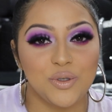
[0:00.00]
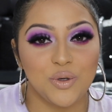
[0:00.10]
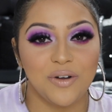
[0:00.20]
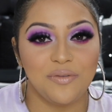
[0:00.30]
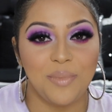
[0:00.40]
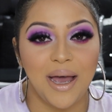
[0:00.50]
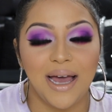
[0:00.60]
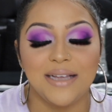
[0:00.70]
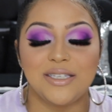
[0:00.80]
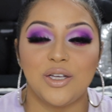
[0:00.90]
sort of
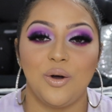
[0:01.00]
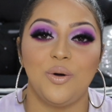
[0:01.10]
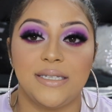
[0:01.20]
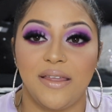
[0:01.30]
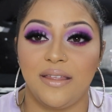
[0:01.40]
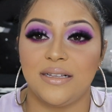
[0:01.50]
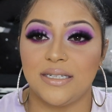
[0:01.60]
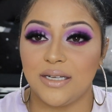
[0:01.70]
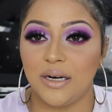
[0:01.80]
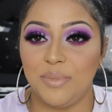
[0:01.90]
matte. So I think this
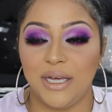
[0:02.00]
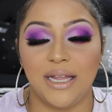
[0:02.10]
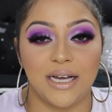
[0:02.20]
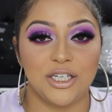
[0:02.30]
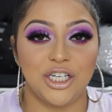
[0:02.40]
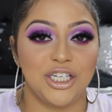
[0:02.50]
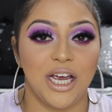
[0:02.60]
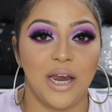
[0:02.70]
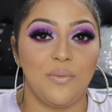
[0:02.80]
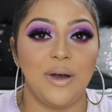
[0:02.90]
is gonna be like a chit
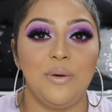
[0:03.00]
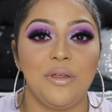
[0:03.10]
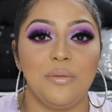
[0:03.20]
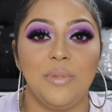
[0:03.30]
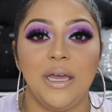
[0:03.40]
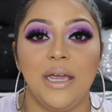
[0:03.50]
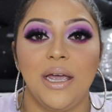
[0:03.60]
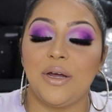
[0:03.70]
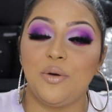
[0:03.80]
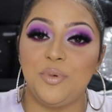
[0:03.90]
chat, get ready with me.
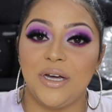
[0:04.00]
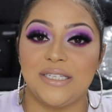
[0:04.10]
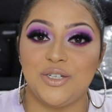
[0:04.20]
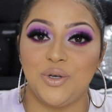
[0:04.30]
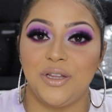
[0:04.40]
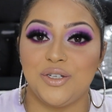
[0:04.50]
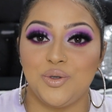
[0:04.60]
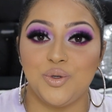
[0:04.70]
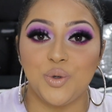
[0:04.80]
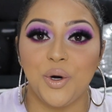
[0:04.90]
I hope you guys enjoyed this
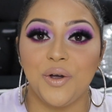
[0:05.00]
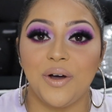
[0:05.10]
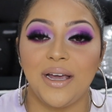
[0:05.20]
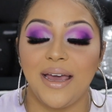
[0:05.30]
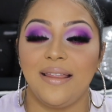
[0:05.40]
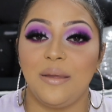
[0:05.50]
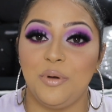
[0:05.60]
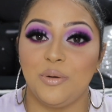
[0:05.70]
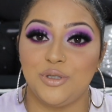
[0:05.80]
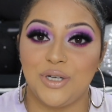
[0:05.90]
tutorial. Again, let
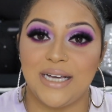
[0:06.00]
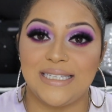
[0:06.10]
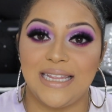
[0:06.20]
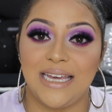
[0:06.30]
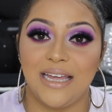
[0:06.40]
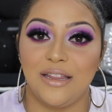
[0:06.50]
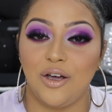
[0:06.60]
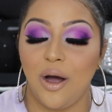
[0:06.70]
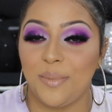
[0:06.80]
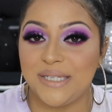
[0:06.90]
me know what you guys think in the
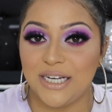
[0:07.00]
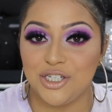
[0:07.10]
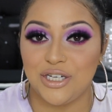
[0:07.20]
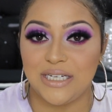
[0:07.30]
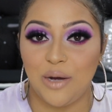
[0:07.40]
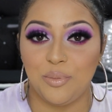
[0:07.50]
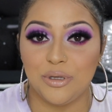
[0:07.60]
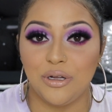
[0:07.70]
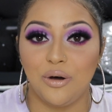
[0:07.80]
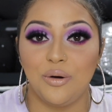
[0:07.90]
comment section down
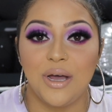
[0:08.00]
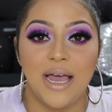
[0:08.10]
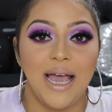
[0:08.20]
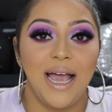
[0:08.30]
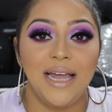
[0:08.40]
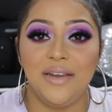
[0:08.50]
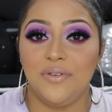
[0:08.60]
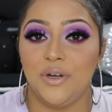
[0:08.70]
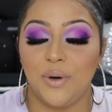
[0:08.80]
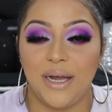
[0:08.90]
below. Any
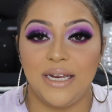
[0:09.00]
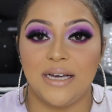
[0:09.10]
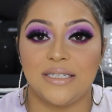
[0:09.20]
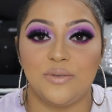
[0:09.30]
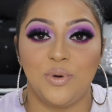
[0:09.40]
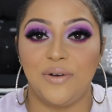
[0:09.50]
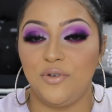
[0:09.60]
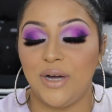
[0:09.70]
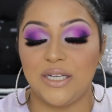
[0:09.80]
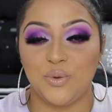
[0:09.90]
video ideas, whatever
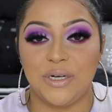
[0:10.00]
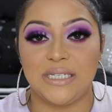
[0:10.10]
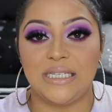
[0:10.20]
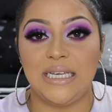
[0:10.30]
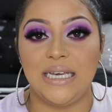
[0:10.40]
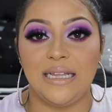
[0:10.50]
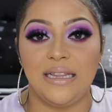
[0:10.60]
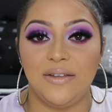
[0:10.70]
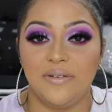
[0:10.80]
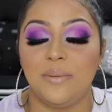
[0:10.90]
you guys want to see,
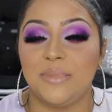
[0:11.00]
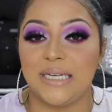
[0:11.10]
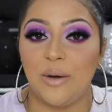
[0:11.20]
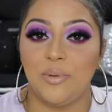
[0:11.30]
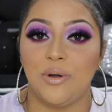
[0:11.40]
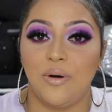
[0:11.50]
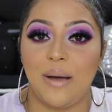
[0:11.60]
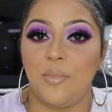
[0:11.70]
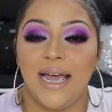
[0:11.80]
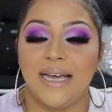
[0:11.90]
leave them down below.
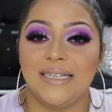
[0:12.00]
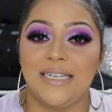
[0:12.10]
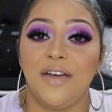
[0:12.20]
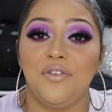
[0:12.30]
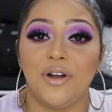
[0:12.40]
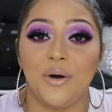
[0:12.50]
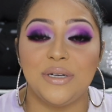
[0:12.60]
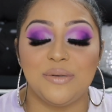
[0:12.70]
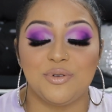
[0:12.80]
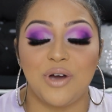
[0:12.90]
And yeah, if you're not already
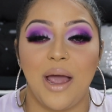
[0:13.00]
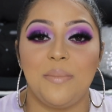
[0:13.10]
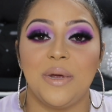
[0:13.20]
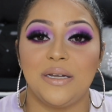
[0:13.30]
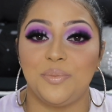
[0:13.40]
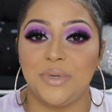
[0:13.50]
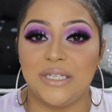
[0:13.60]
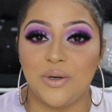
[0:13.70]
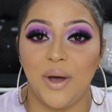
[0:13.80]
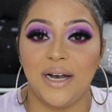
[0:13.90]
subscribed,
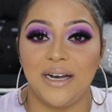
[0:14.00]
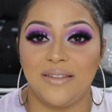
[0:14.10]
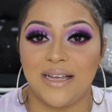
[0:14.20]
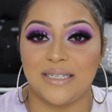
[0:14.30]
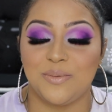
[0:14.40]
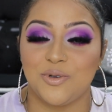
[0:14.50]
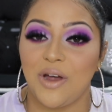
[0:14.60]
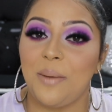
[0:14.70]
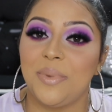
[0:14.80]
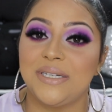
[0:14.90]
please go ahead and hit that
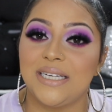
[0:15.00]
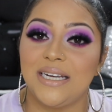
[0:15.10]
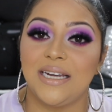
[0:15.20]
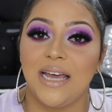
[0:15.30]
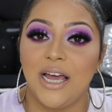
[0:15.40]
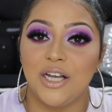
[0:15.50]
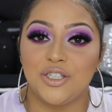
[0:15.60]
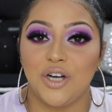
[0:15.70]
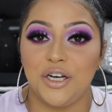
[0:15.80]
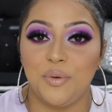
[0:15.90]
subscribe button,
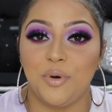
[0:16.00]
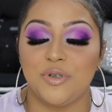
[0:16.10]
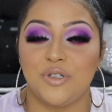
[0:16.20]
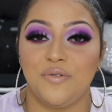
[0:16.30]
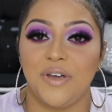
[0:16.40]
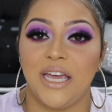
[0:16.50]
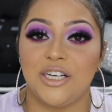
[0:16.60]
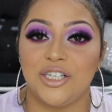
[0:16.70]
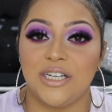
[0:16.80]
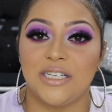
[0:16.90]
turn on your post
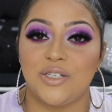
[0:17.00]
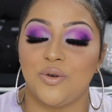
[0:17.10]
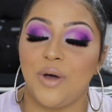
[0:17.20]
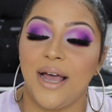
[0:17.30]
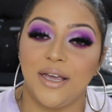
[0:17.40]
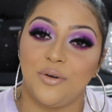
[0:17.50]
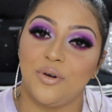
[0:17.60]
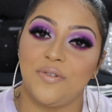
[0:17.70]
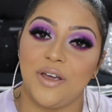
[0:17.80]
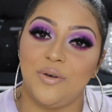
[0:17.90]
notifications so I can
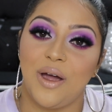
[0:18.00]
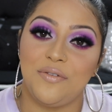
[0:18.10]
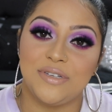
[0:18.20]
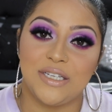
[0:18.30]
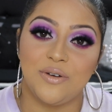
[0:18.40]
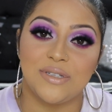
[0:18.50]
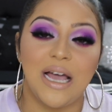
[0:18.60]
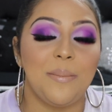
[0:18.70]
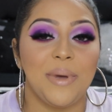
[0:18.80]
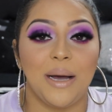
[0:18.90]
notify you every single
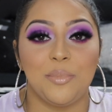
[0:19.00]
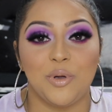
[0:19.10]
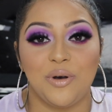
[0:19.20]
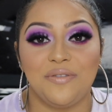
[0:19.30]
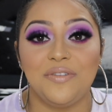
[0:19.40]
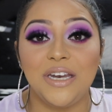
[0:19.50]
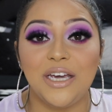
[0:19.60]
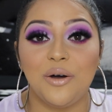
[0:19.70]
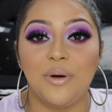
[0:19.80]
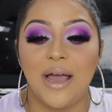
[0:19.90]
time I upload a
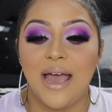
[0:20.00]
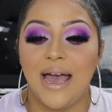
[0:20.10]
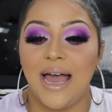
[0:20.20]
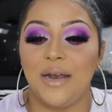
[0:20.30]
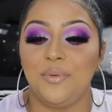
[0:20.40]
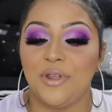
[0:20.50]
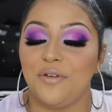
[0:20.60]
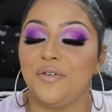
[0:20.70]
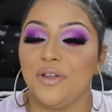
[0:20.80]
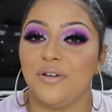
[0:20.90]
video. And
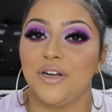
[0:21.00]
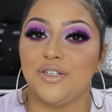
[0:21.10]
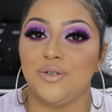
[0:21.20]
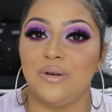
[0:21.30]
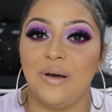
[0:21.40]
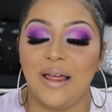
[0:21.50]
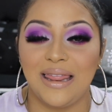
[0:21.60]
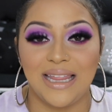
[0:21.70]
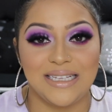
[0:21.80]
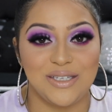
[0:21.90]
without further ado,
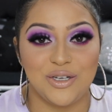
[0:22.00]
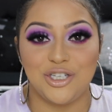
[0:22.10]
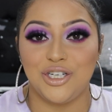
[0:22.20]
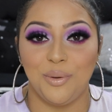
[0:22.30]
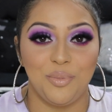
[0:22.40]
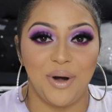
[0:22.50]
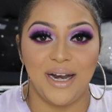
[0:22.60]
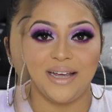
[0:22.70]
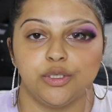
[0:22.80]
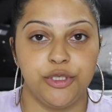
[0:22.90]
let's jump right
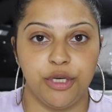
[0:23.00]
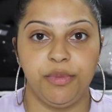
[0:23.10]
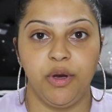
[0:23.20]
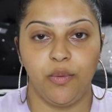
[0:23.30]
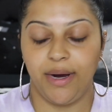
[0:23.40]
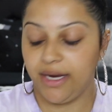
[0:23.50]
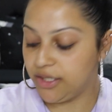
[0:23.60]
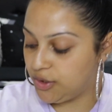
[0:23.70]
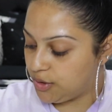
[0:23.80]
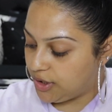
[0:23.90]
in. So we're jumping right
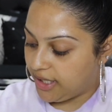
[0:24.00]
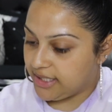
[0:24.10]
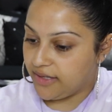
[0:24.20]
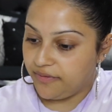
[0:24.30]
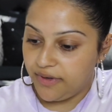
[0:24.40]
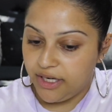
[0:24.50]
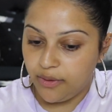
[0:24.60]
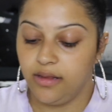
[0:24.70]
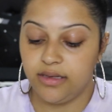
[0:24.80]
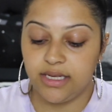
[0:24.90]
into today's
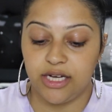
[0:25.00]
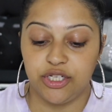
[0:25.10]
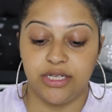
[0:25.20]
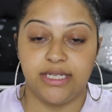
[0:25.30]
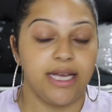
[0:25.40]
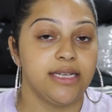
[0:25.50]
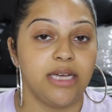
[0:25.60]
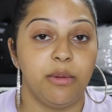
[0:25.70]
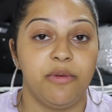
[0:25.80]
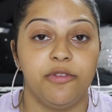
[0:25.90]
video. This is actually the second
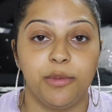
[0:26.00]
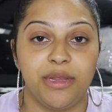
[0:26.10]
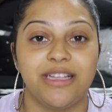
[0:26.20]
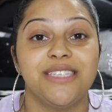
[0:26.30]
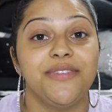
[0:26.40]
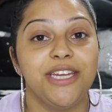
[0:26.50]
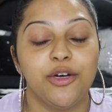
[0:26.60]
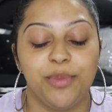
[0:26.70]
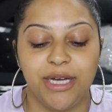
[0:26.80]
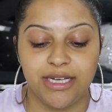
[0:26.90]
time I'm filming this
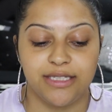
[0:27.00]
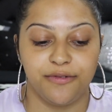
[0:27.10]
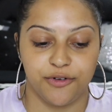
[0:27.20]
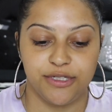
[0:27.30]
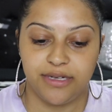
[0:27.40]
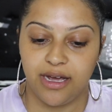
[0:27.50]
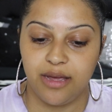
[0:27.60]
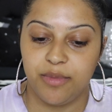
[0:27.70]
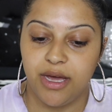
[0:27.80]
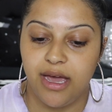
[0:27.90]
video because the first
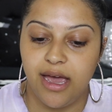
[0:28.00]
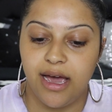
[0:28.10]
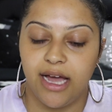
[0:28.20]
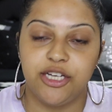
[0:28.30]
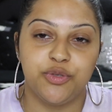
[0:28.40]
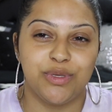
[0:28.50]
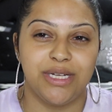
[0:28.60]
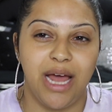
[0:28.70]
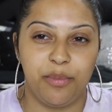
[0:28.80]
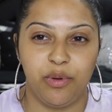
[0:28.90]
time I just
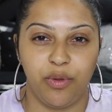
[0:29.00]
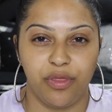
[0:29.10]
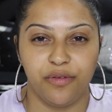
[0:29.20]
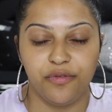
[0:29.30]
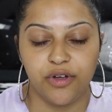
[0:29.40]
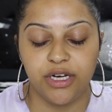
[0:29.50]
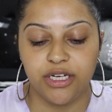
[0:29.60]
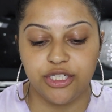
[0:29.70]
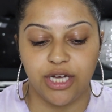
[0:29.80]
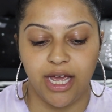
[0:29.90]
wasn't happy with the
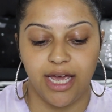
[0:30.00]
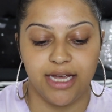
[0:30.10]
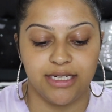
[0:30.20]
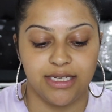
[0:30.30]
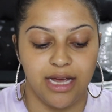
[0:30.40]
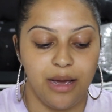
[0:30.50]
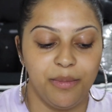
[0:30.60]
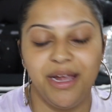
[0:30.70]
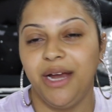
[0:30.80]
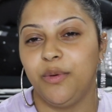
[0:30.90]
footage and
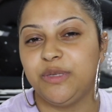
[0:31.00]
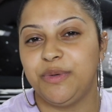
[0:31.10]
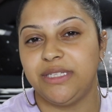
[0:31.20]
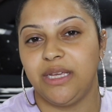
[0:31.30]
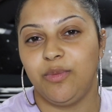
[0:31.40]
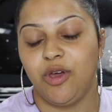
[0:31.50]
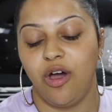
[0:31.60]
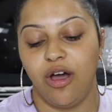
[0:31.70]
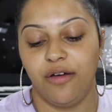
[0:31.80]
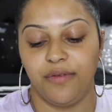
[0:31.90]
my hair was pissing me
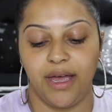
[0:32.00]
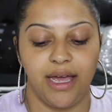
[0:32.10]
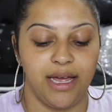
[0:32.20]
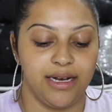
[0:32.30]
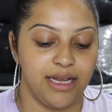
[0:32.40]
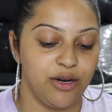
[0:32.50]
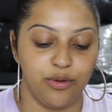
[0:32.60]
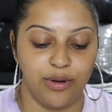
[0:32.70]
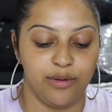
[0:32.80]
off, and I don't know,